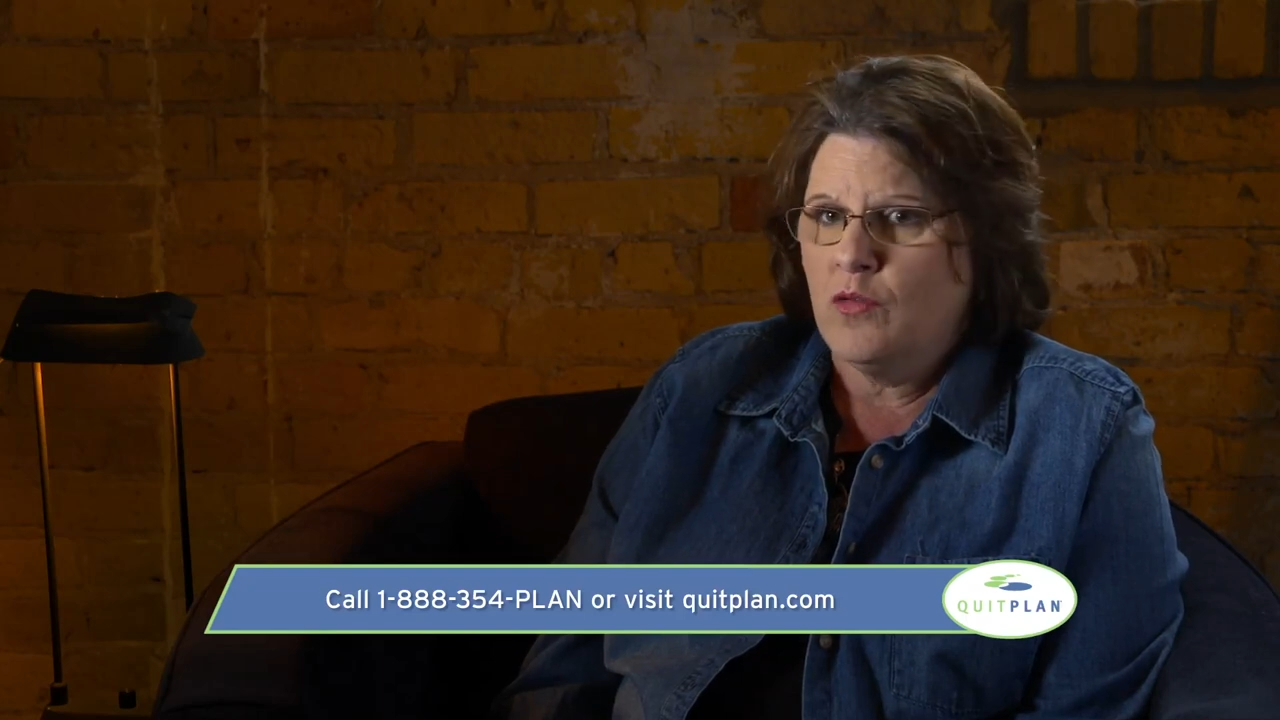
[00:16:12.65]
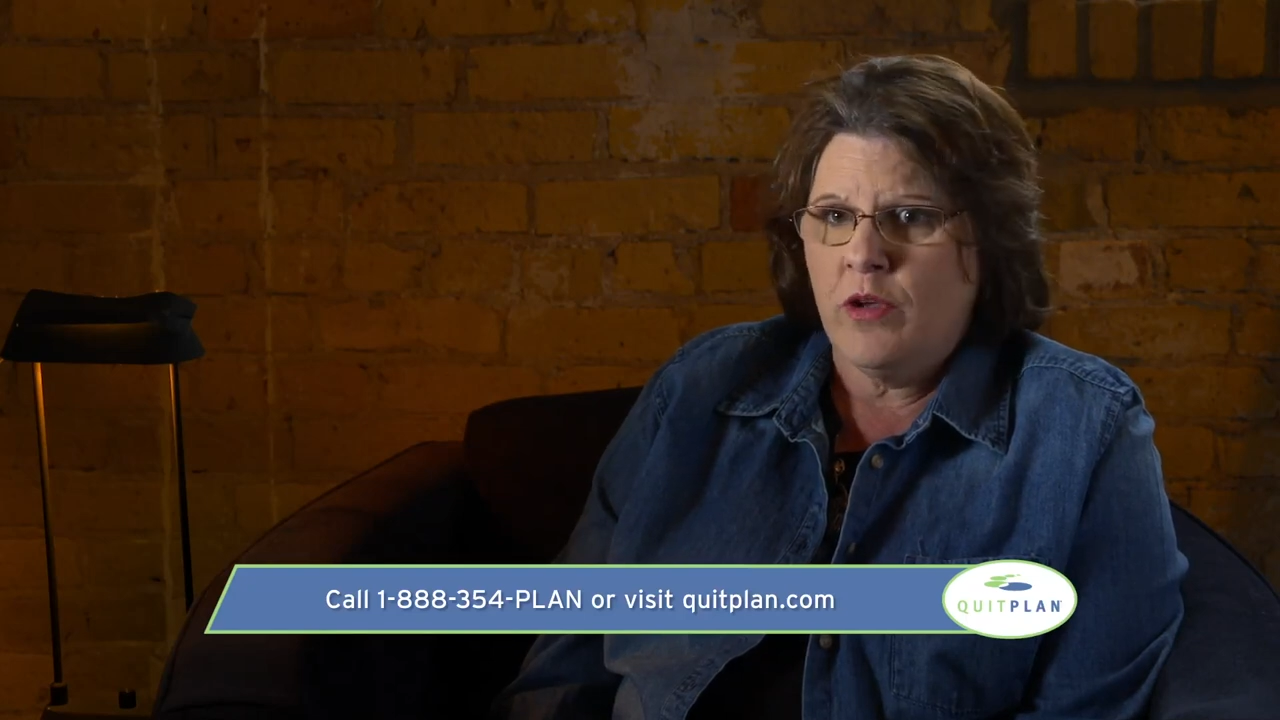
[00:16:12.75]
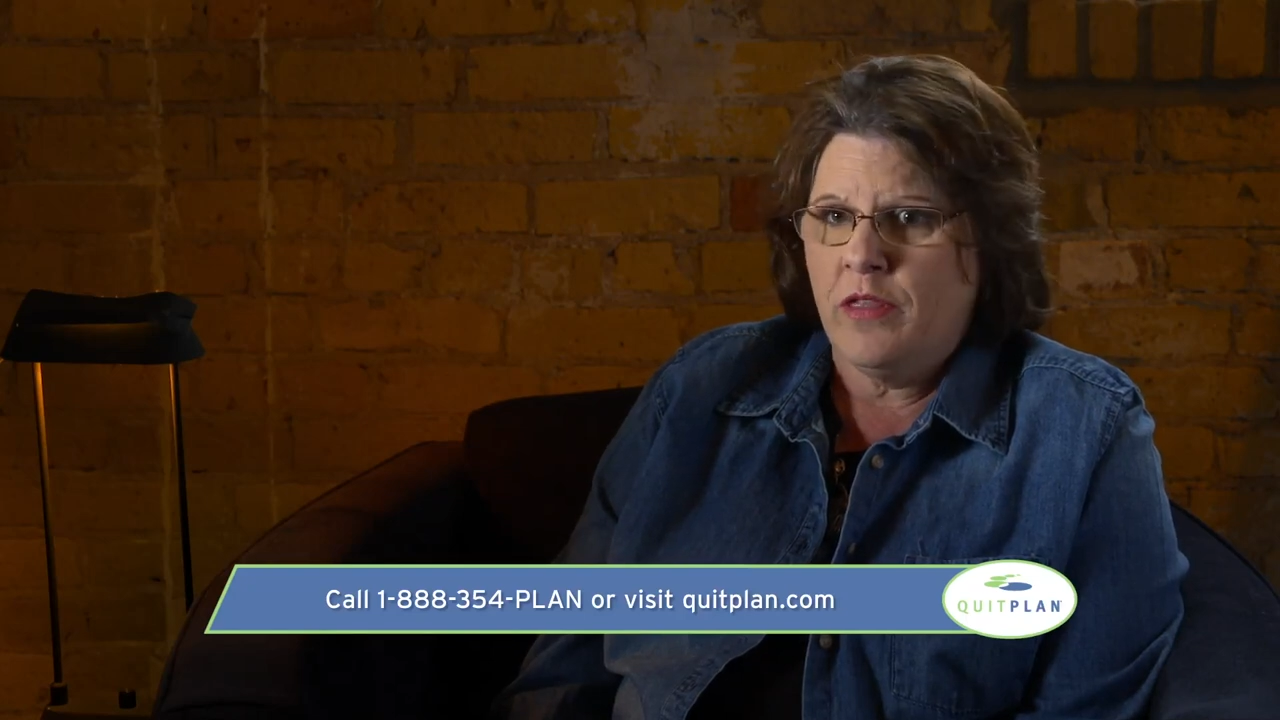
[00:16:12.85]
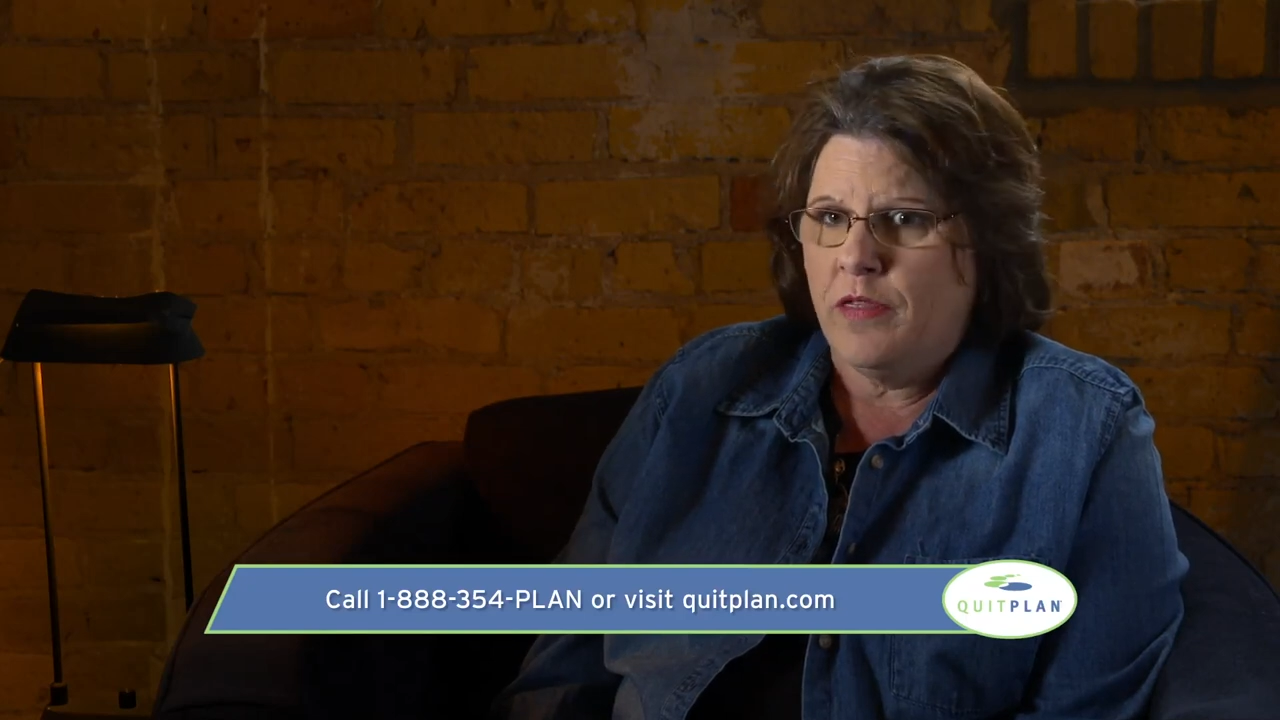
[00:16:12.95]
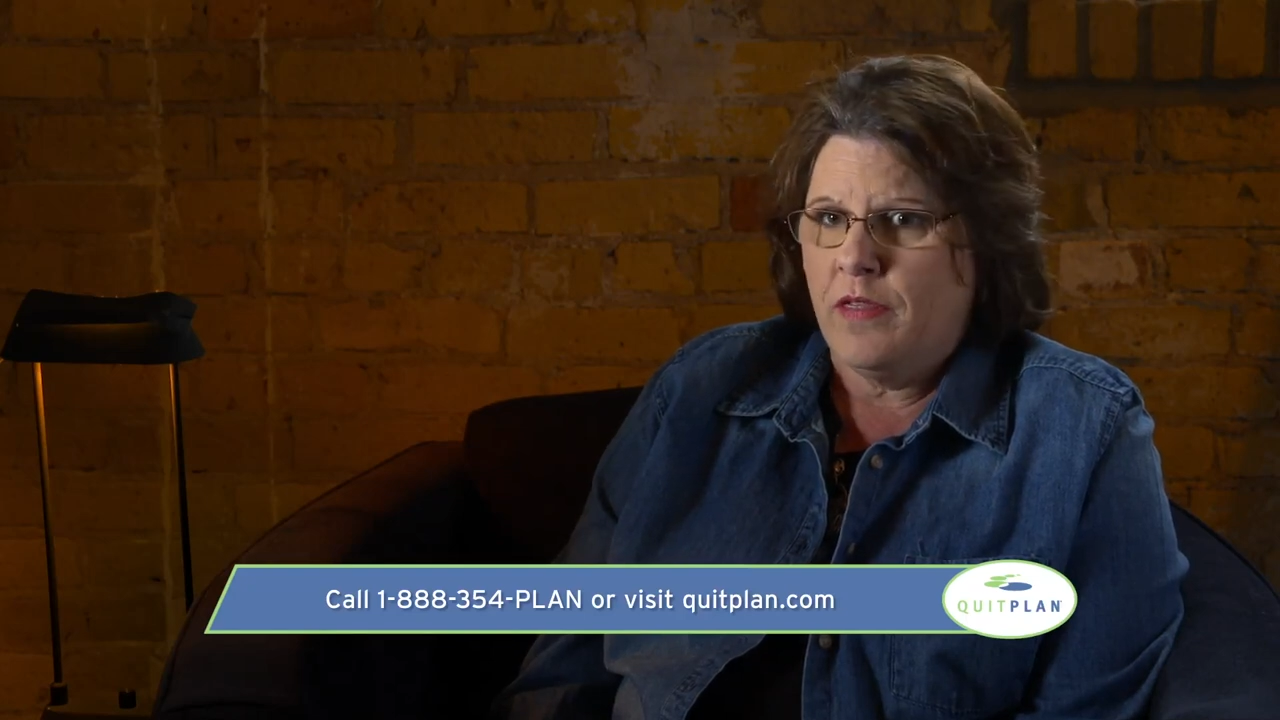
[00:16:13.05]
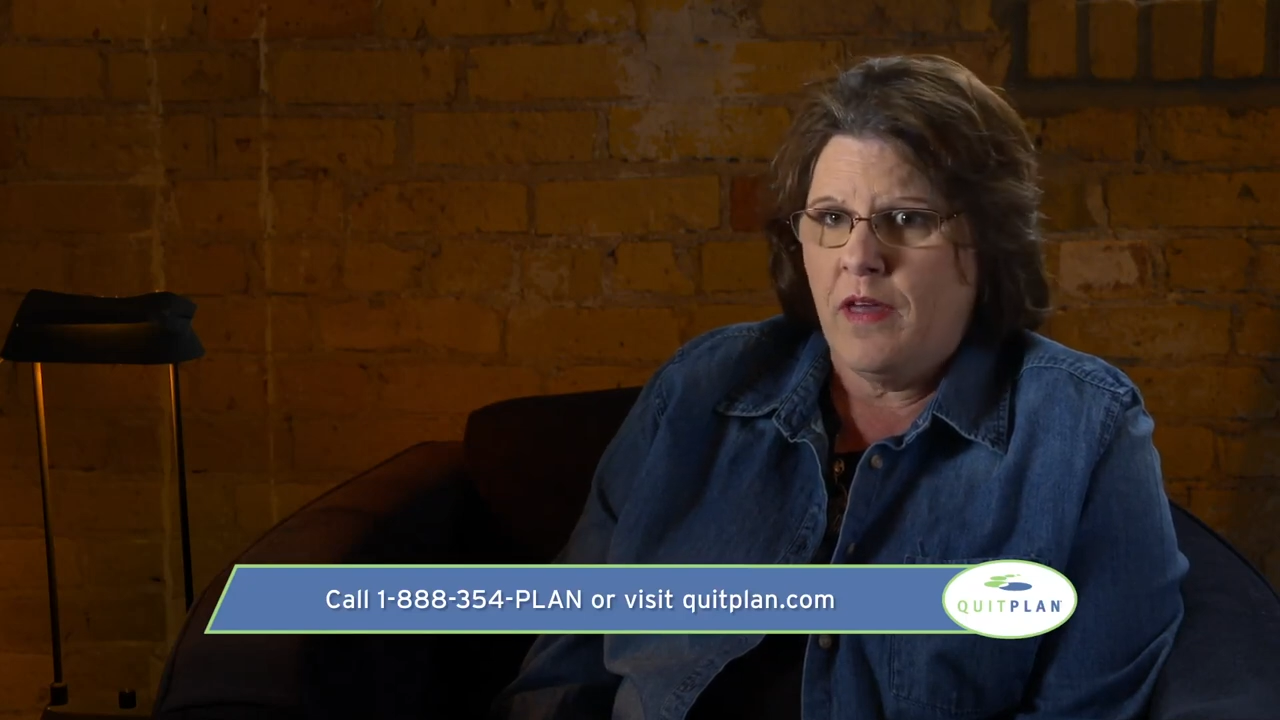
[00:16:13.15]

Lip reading: with,